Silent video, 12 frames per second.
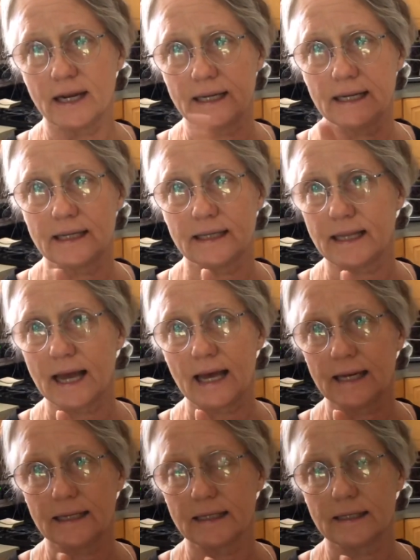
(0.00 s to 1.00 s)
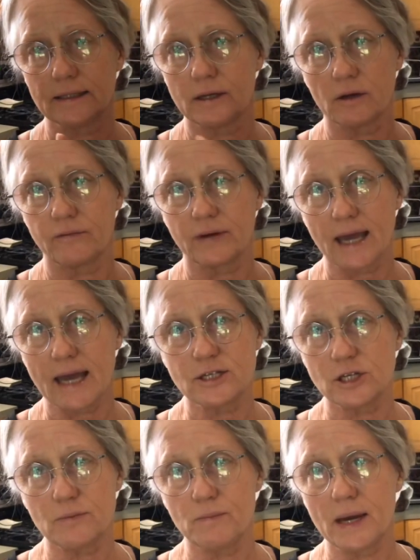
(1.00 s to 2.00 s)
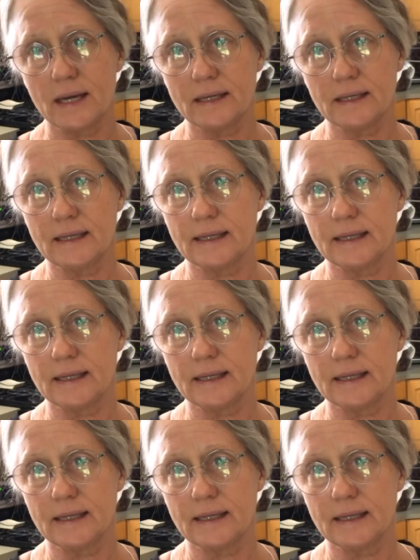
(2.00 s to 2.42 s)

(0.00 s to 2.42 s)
and hit that little notification button.